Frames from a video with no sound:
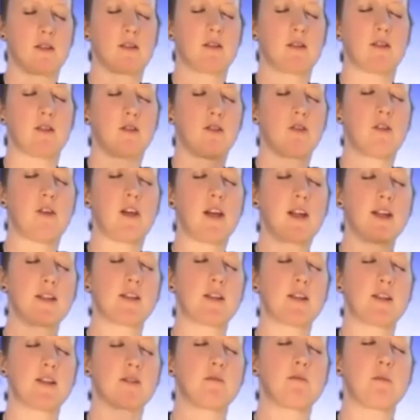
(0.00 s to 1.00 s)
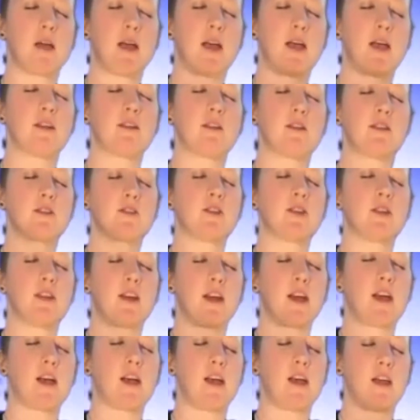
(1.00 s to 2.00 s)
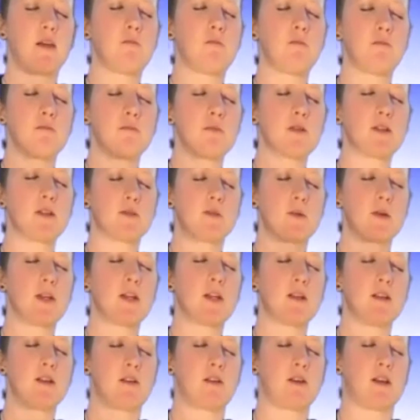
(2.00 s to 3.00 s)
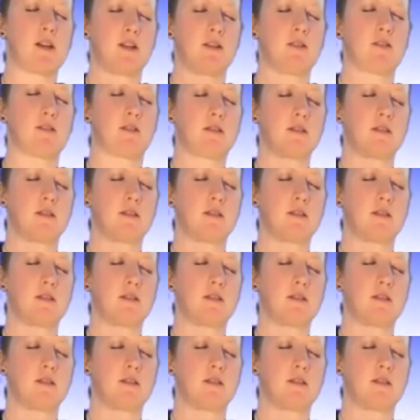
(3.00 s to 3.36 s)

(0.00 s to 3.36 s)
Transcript: creating some energy there in between your hands.